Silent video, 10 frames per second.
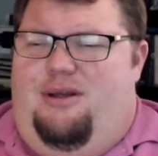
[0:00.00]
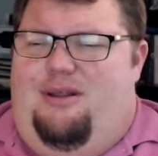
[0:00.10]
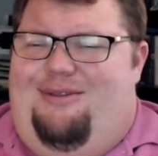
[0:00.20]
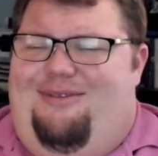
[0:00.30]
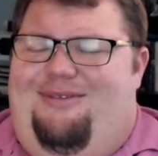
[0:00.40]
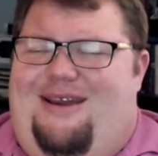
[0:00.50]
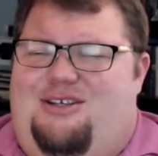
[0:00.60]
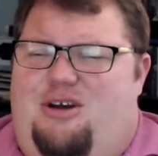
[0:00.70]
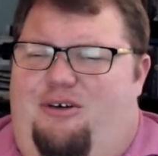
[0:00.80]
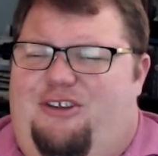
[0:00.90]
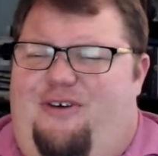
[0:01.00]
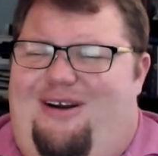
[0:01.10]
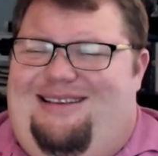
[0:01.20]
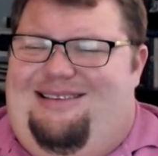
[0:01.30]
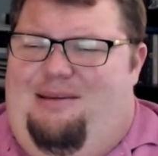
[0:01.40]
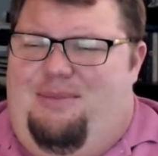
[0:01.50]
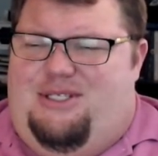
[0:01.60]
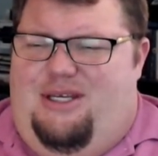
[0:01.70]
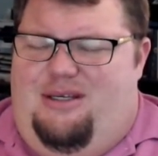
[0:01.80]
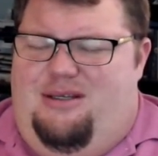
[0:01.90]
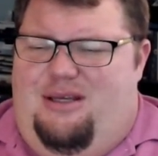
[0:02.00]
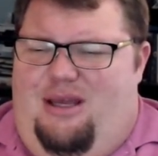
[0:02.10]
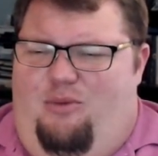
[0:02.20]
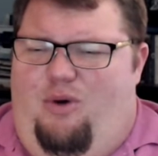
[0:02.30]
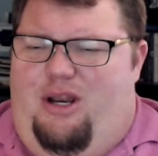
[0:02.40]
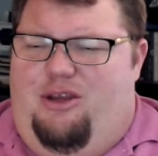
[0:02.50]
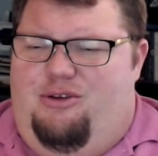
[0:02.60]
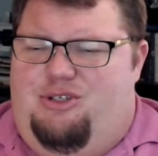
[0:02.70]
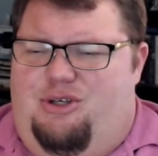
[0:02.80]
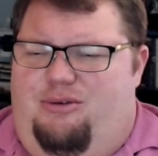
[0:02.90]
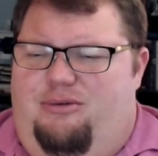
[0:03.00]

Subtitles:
they saw it was very limited in what it could do.